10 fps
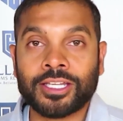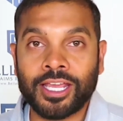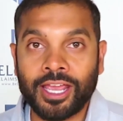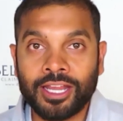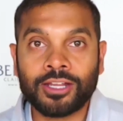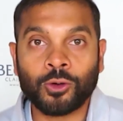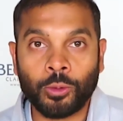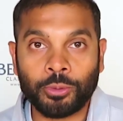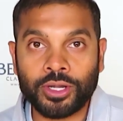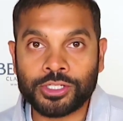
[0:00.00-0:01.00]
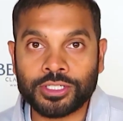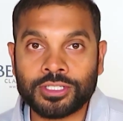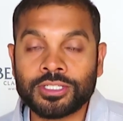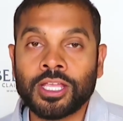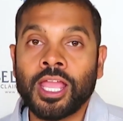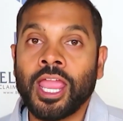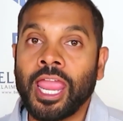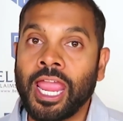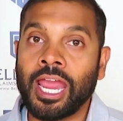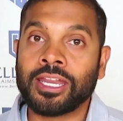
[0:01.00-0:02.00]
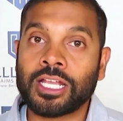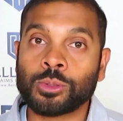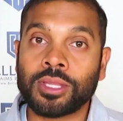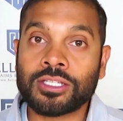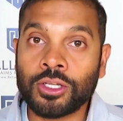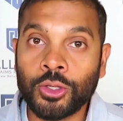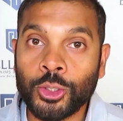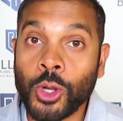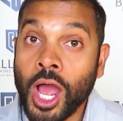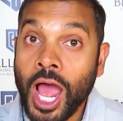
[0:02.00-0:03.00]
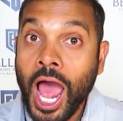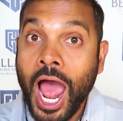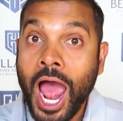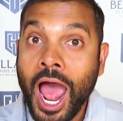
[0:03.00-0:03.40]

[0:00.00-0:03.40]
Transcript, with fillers: okay, corporations, and guess what they still do?